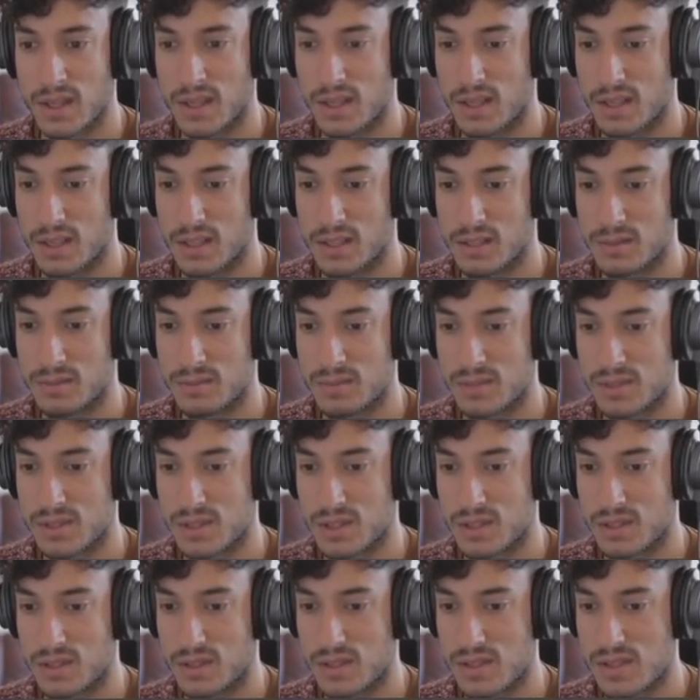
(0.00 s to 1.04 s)
Um,
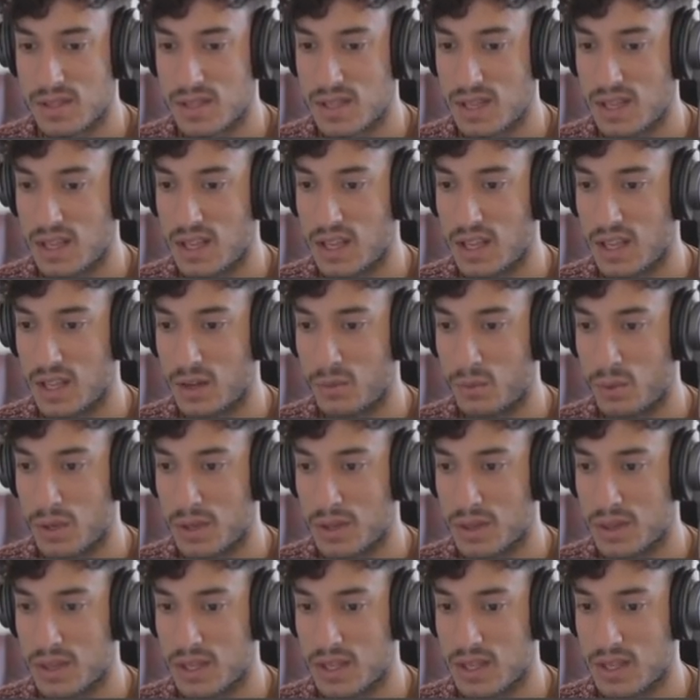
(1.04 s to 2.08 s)
so you can see here
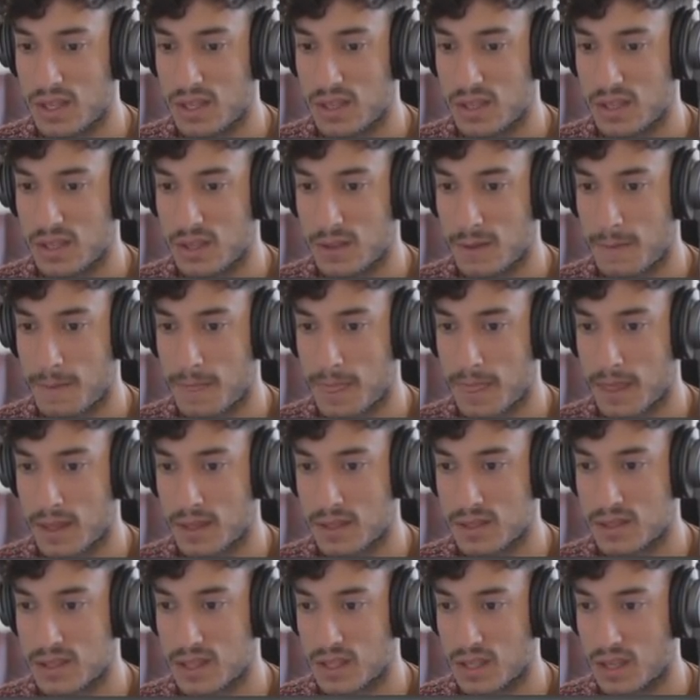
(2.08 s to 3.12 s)
with the
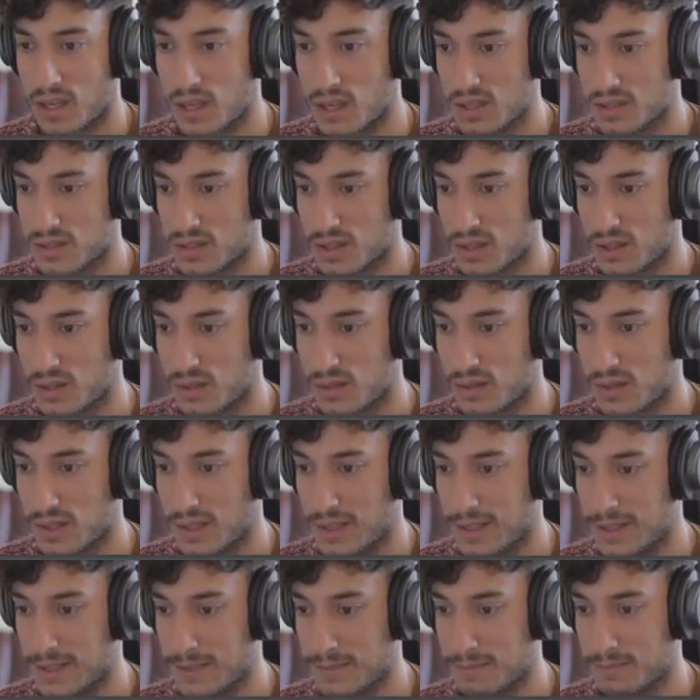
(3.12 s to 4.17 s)
staccato
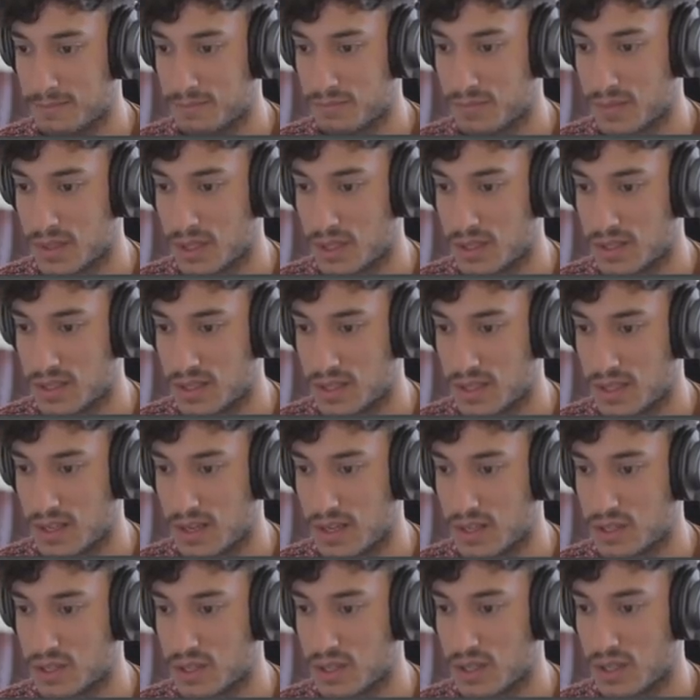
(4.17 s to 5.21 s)
um,
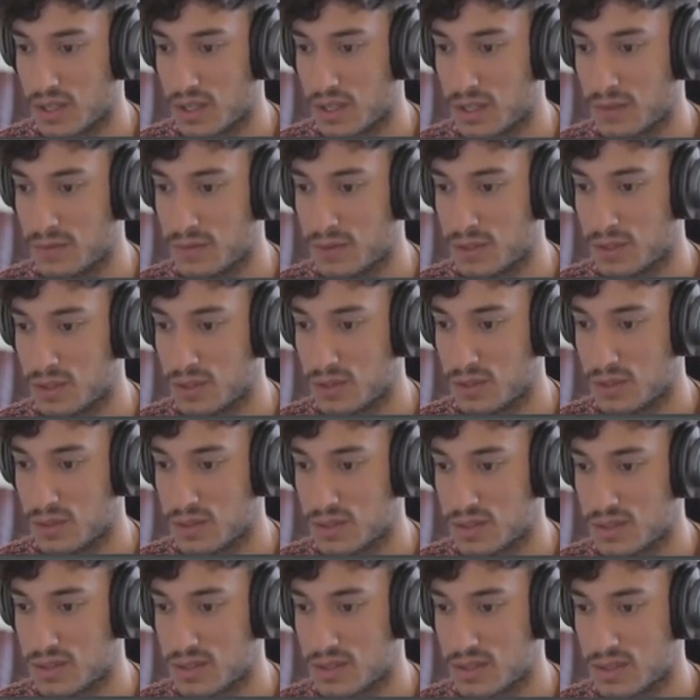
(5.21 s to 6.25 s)
articulation, I've
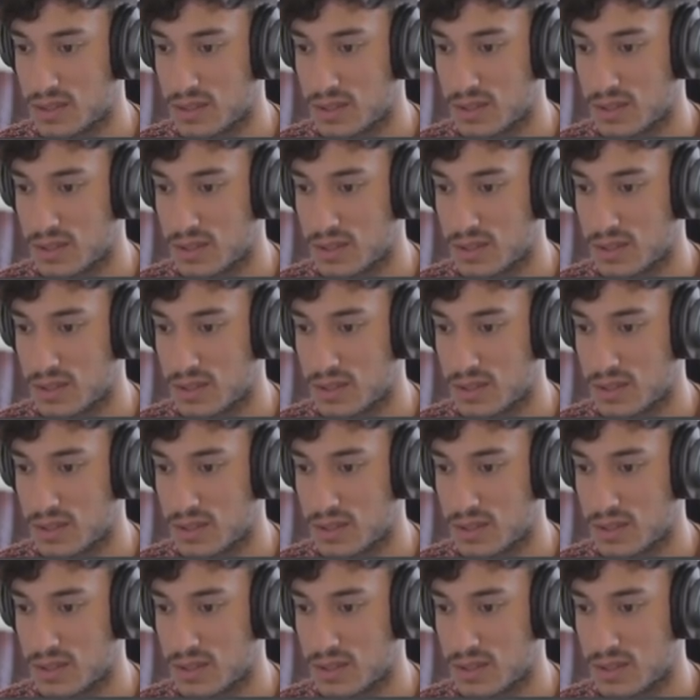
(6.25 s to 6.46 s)
used